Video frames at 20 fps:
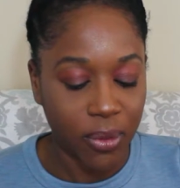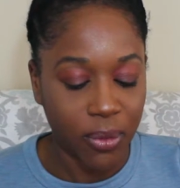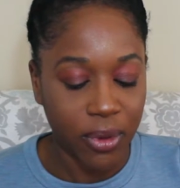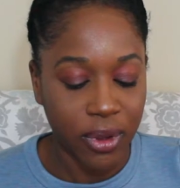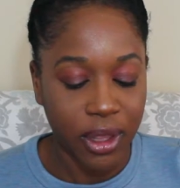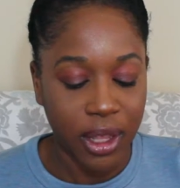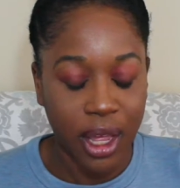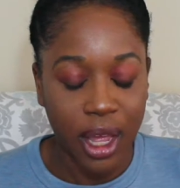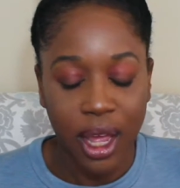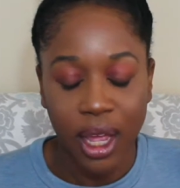
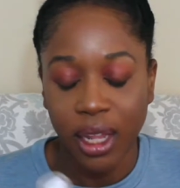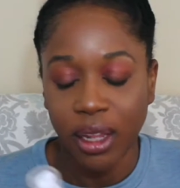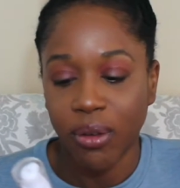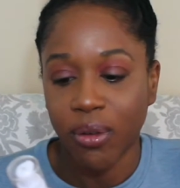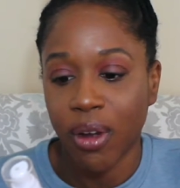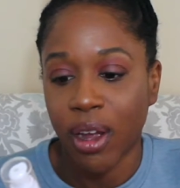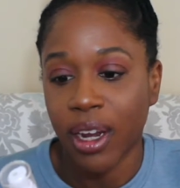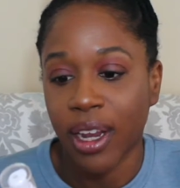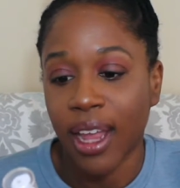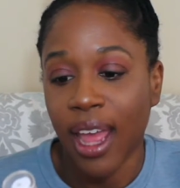with
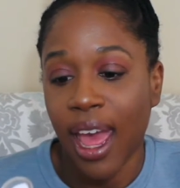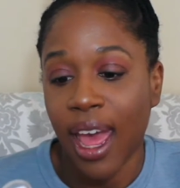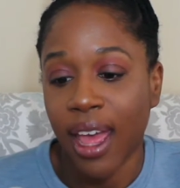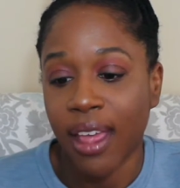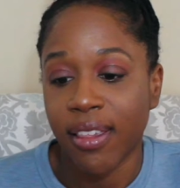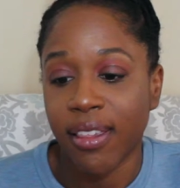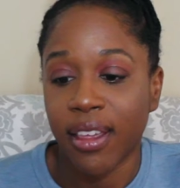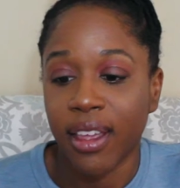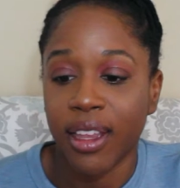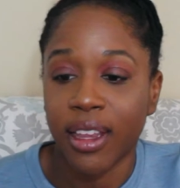hyaluronic
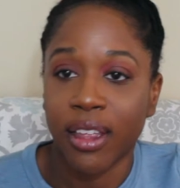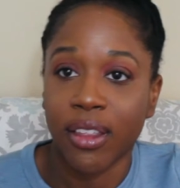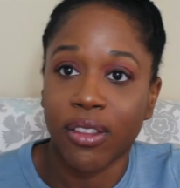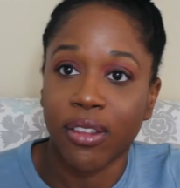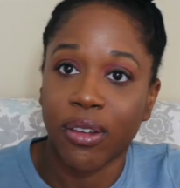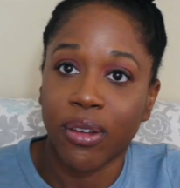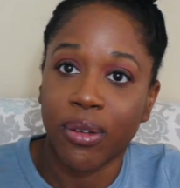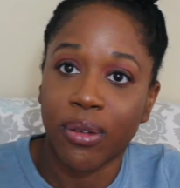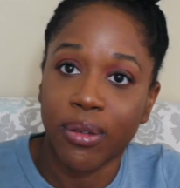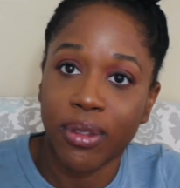acid. And
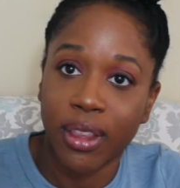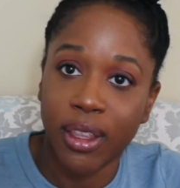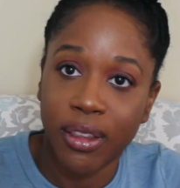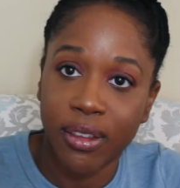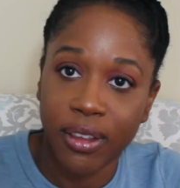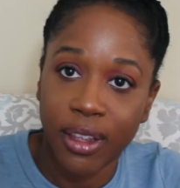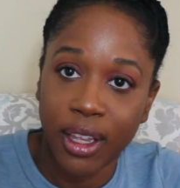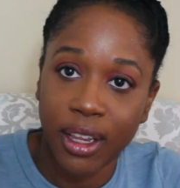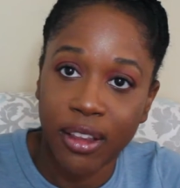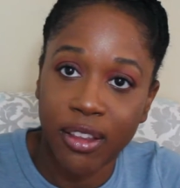so
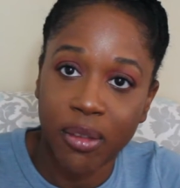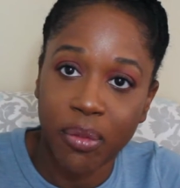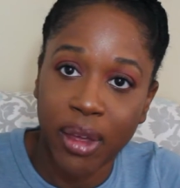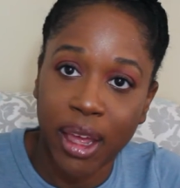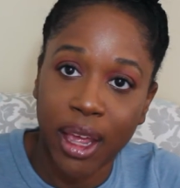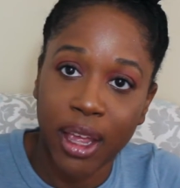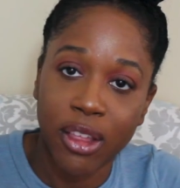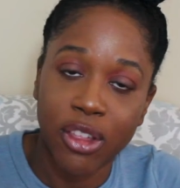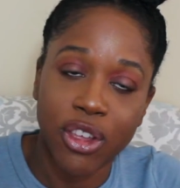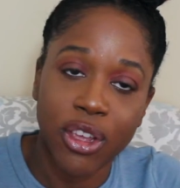this again is the
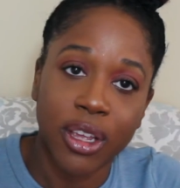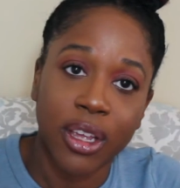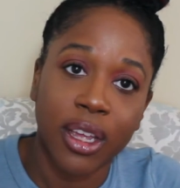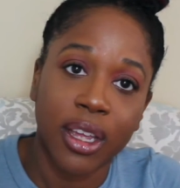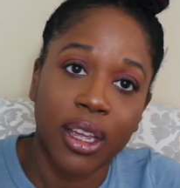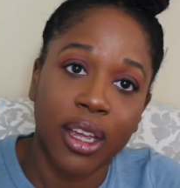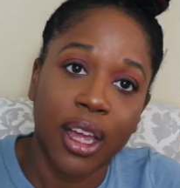packaging.